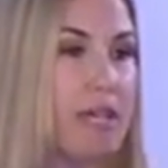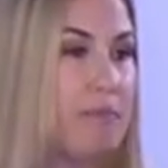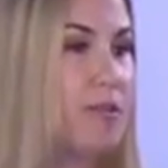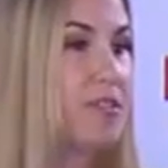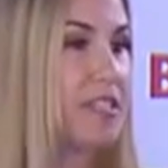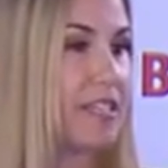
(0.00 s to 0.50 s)

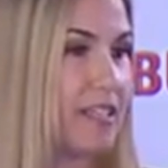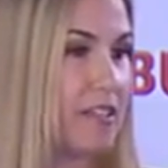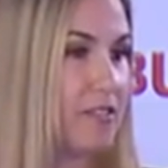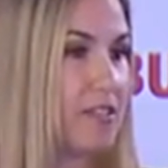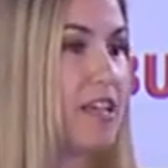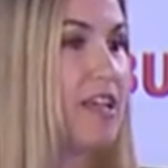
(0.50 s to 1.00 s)
people
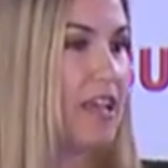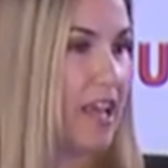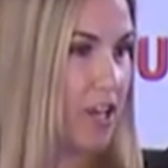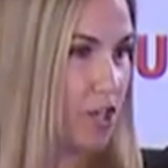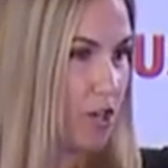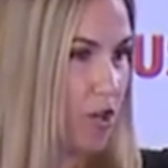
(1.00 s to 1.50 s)
skills
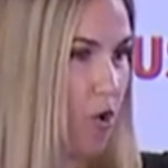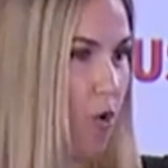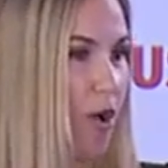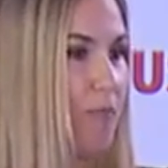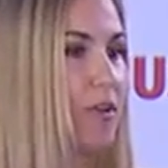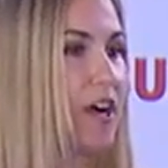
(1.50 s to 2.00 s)
in your
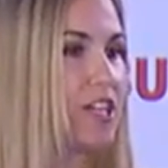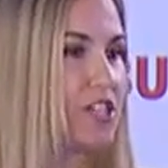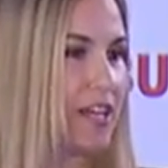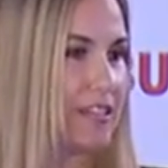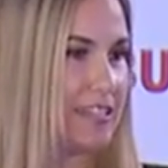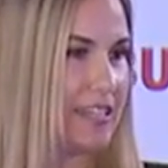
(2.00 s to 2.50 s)
core
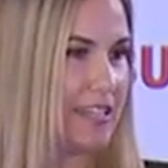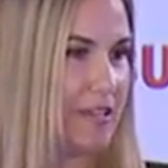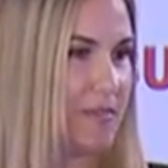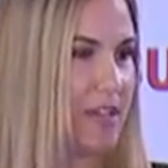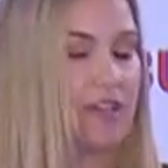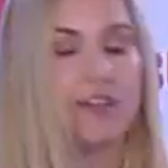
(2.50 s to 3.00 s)
project
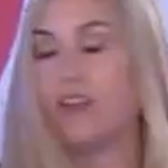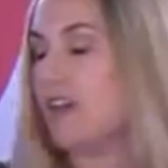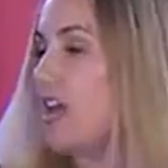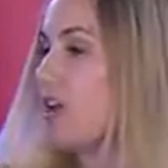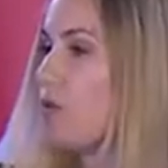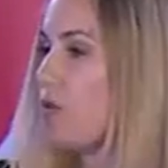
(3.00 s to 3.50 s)
team
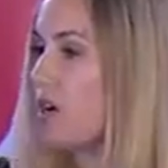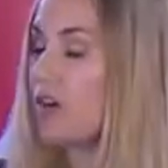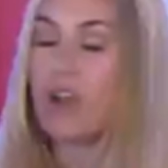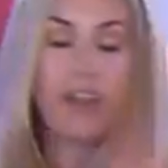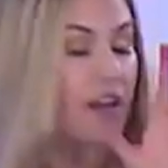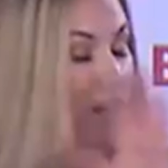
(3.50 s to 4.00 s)

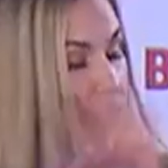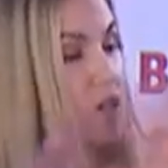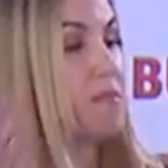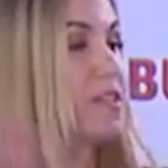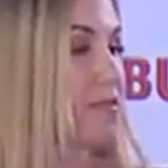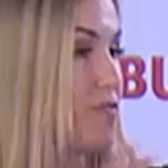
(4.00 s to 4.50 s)
in
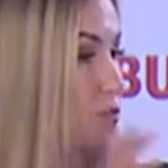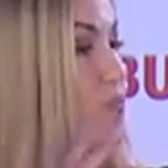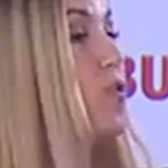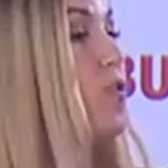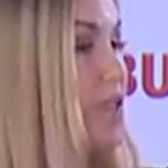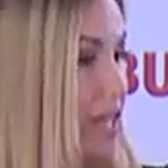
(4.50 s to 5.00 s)
terms of the
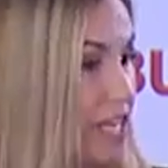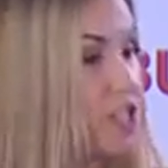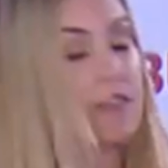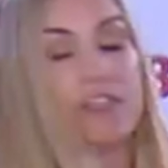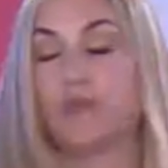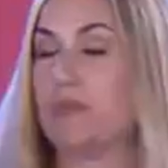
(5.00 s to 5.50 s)
role that
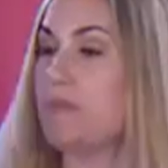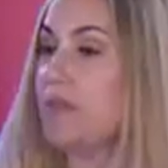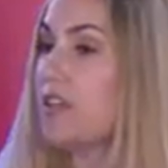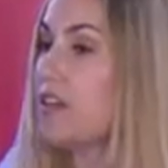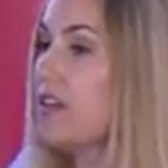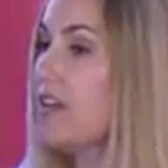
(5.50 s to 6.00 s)
each of these
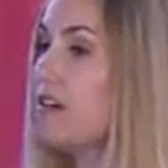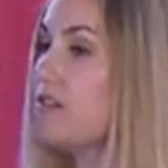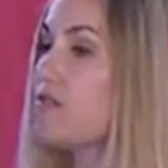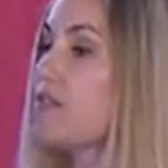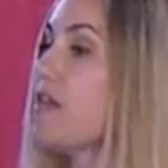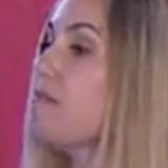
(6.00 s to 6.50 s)
people are in,
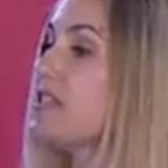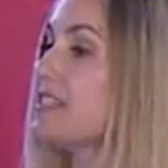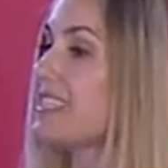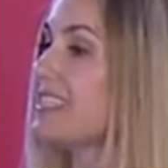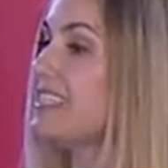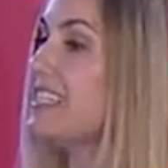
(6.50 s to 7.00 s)
for them to
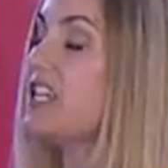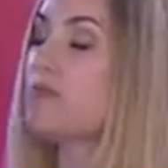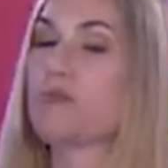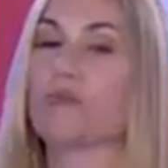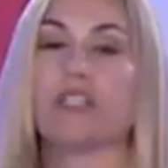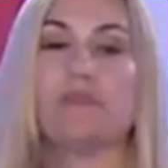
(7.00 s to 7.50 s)
succeed
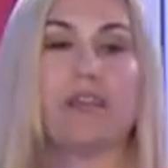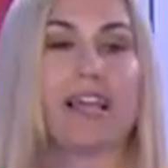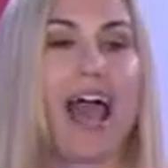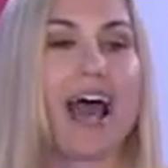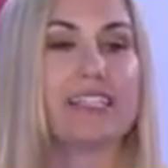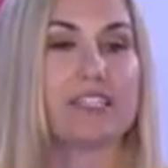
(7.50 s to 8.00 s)
with what's being
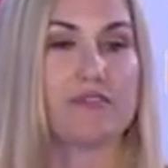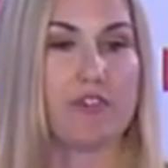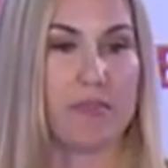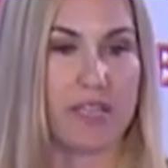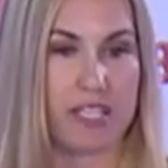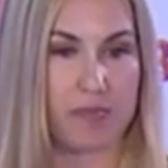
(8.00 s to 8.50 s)
asked of
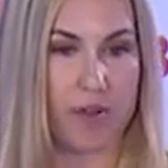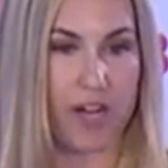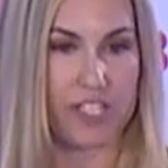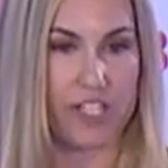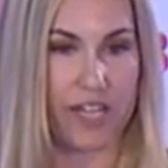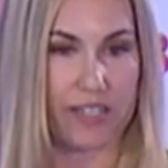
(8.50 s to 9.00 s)
them in this
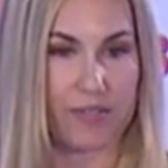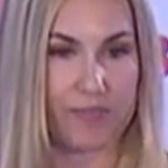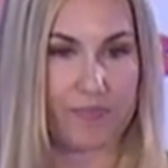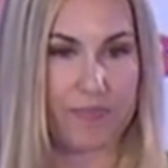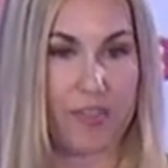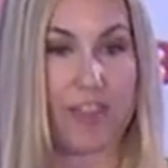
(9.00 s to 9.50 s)
project
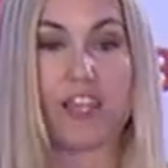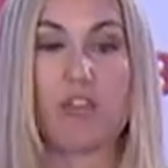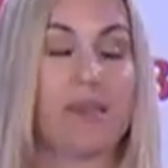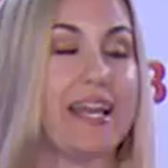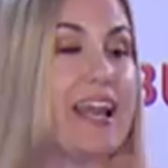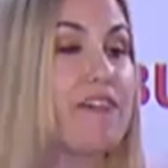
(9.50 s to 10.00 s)
that they
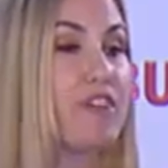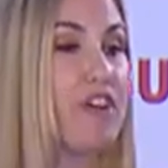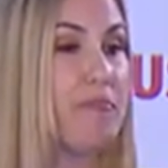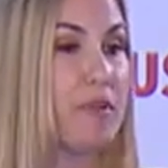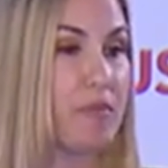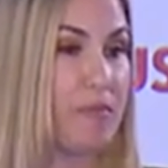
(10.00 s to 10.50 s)
may never
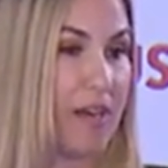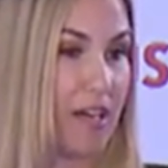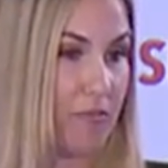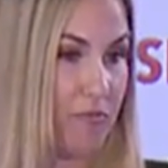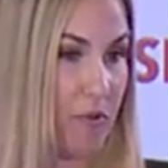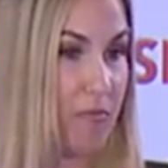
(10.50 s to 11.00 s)
have been
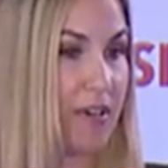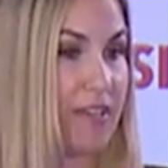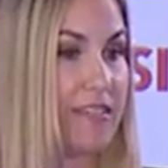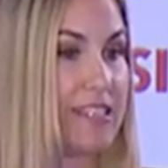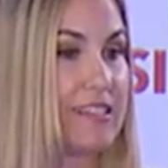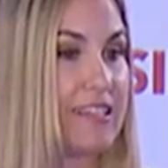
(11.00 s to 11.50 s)
prepared for
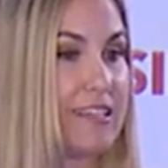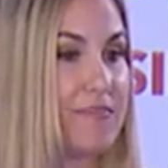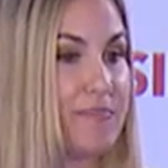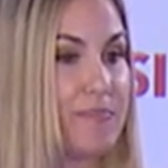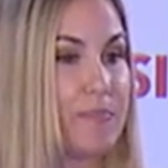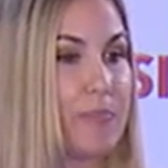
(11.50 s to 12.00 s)
previously.
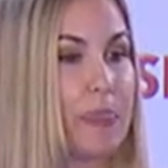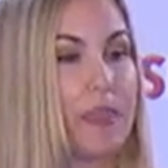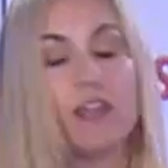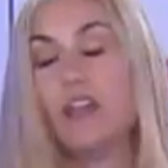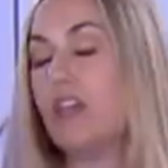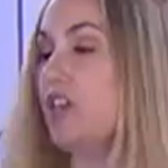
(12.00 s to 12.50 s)

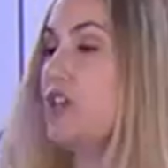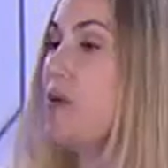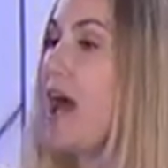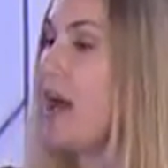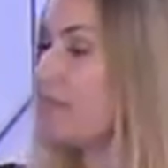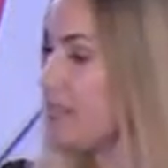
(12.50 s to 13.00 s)
You
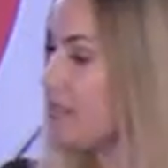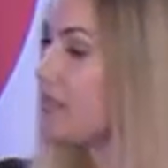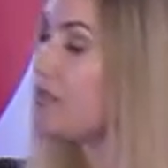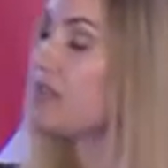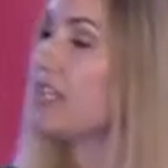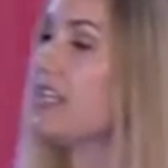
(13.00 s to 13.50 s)

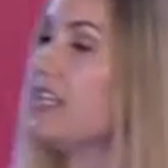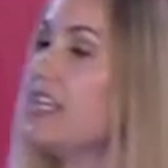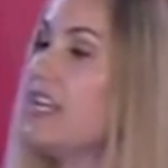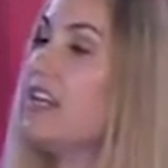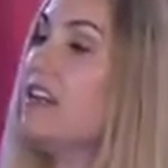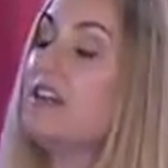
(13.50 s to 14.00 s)
absolutely
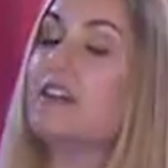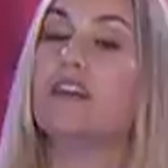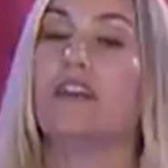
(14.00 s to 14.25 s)
need,